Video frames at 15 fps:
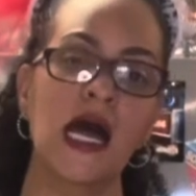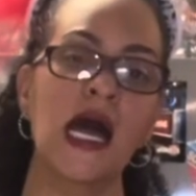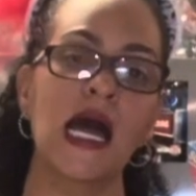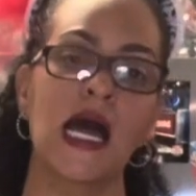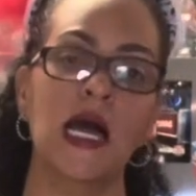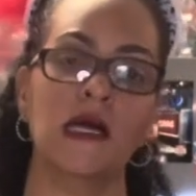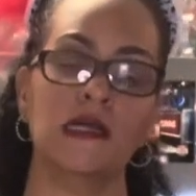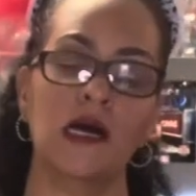
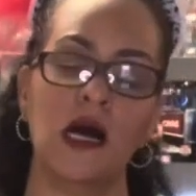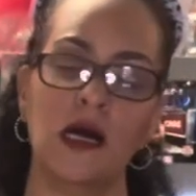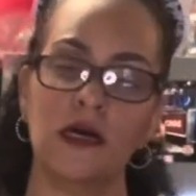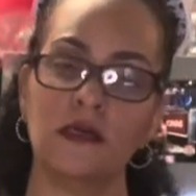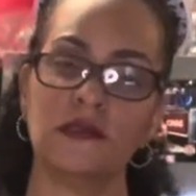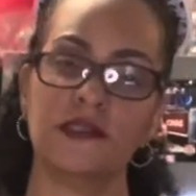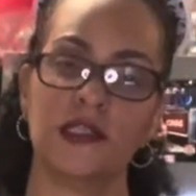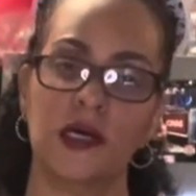And
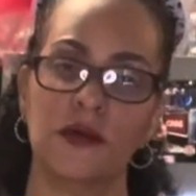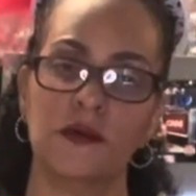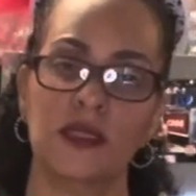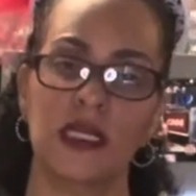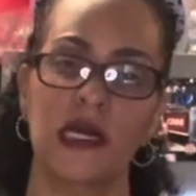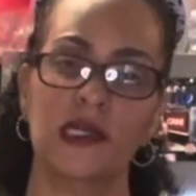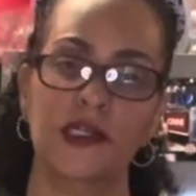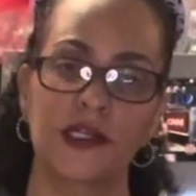also when
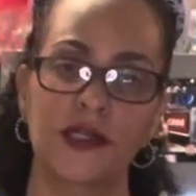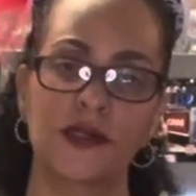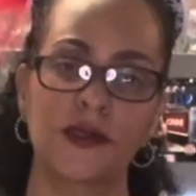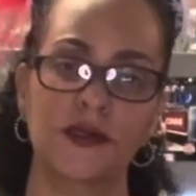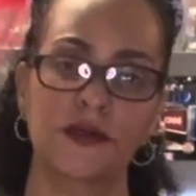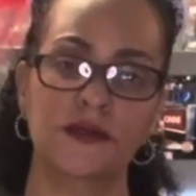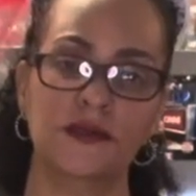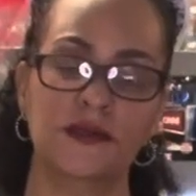I
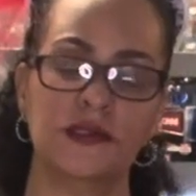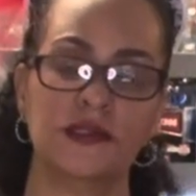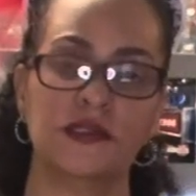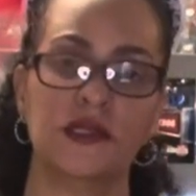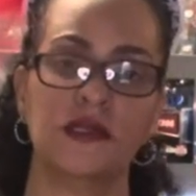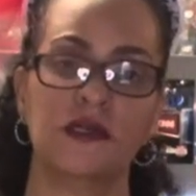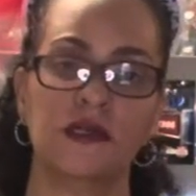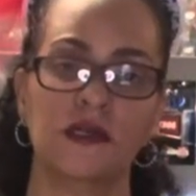use
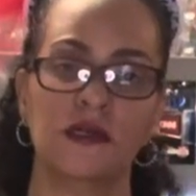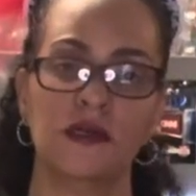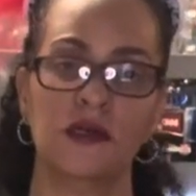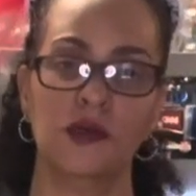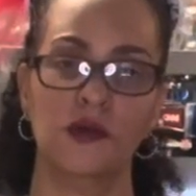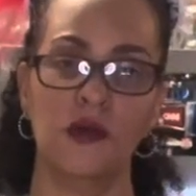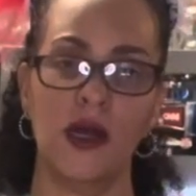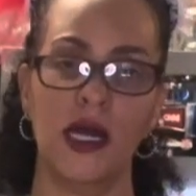
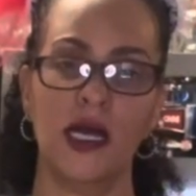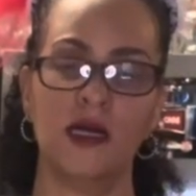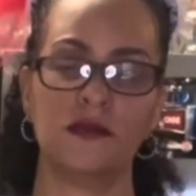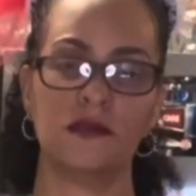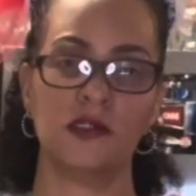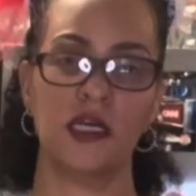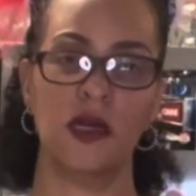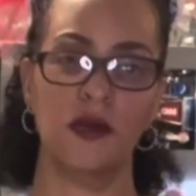
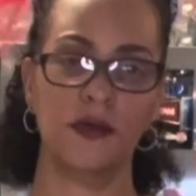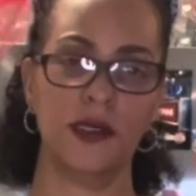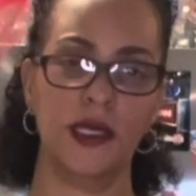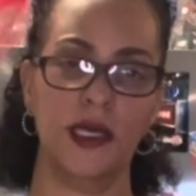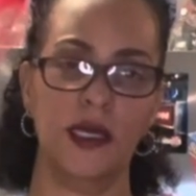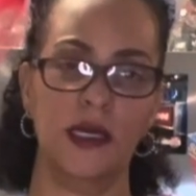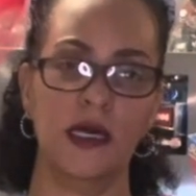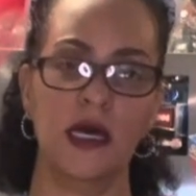ground
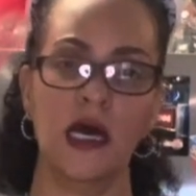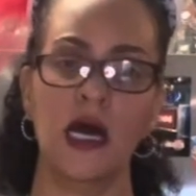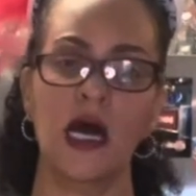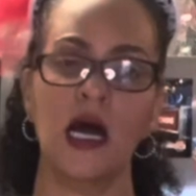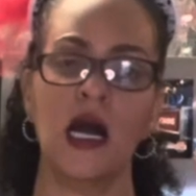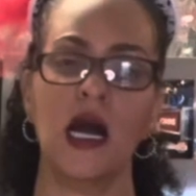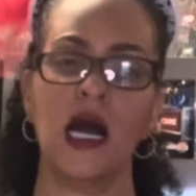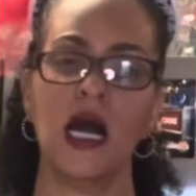turkey,
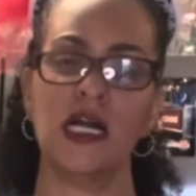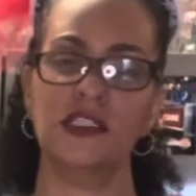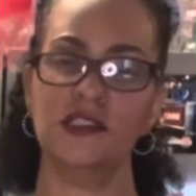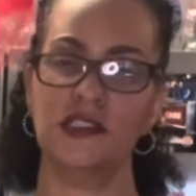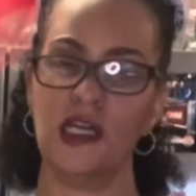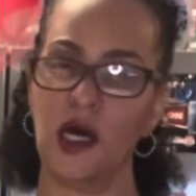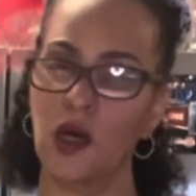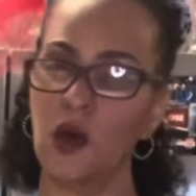I
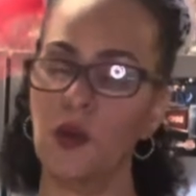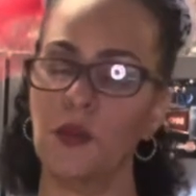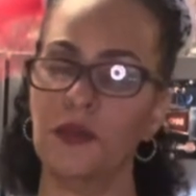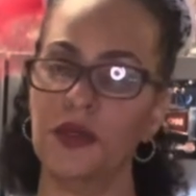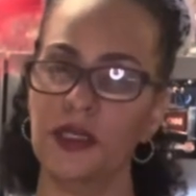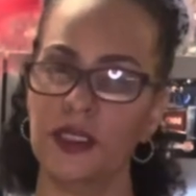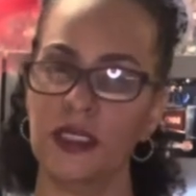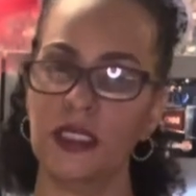don't
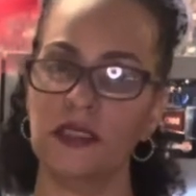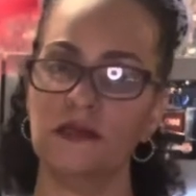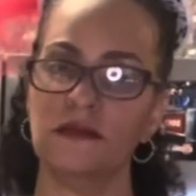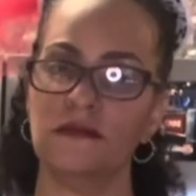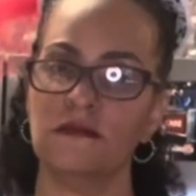put